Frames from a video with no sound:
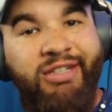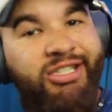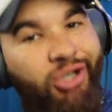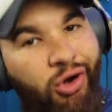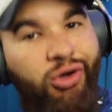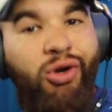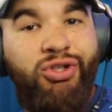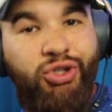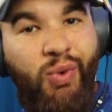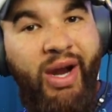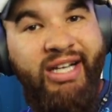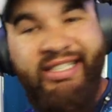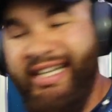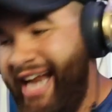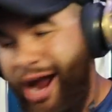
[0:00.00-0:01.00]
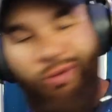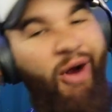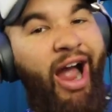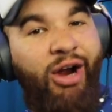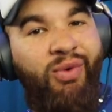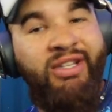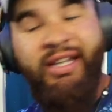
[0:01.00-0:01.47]
If the song goes crazy and I
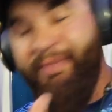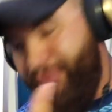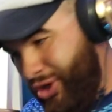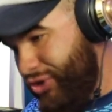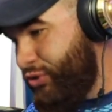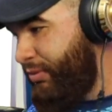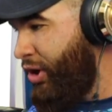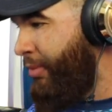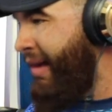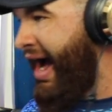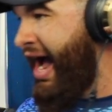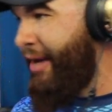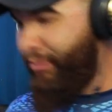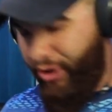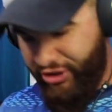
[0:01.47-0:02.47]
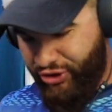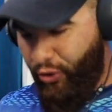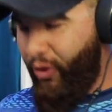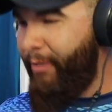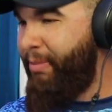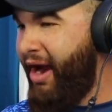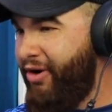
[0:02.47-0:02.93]
rock with it, those will be on my eyeballs.
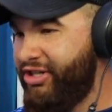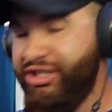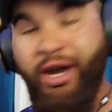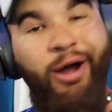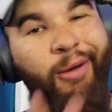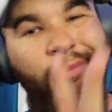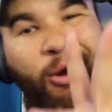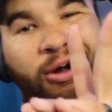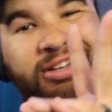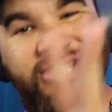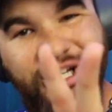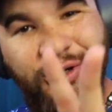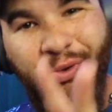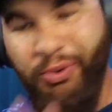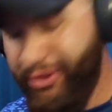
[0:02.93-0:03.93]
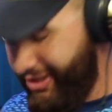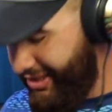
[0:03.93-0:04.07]
Corey Parrish, part two.